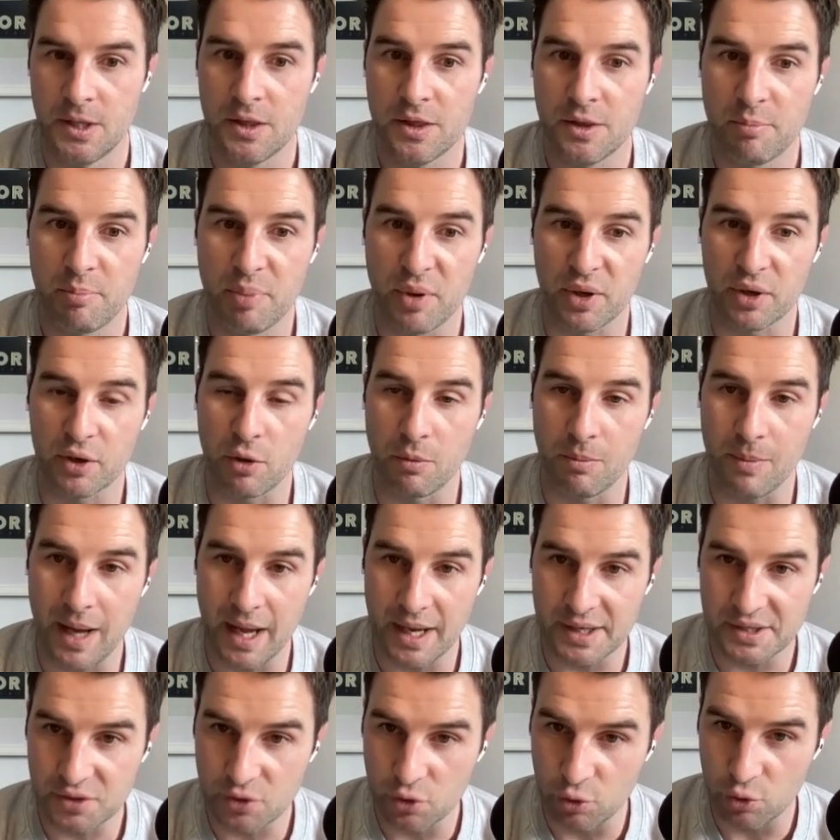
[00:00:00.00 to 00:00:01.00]
The
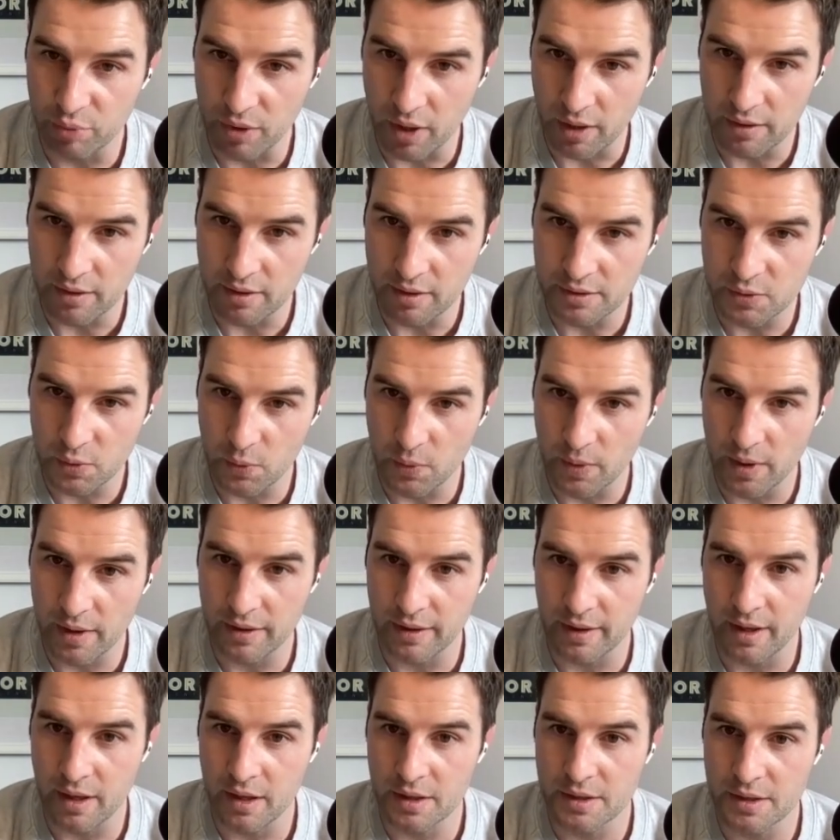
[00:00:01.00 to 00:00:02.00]
Bergamasco brothers were
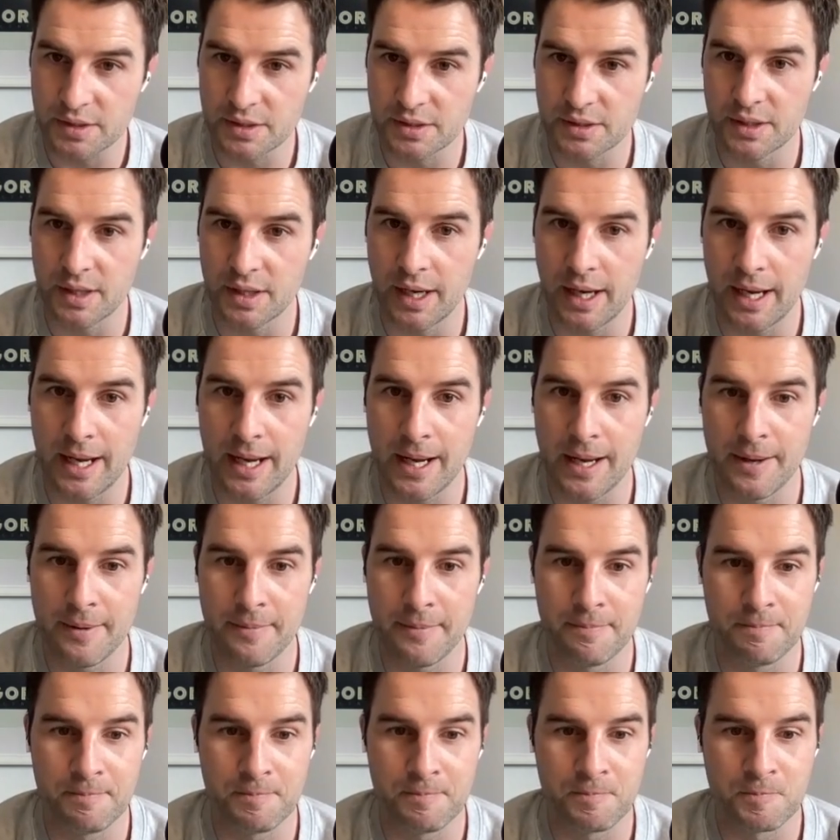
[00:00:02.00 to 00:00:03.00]
with us.
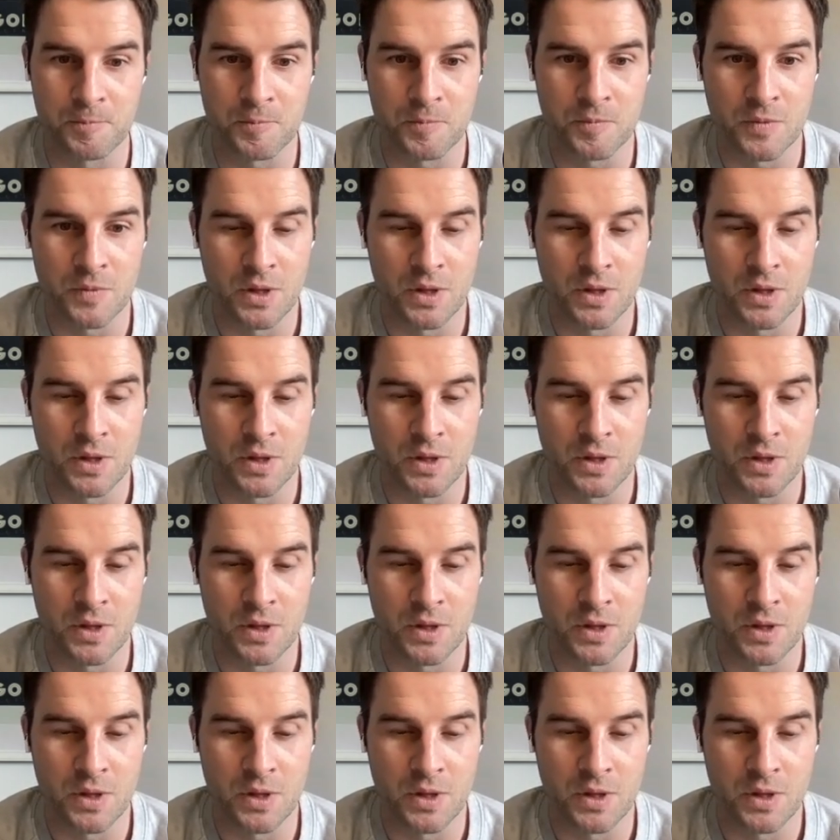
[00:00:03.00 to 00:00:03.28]
Um,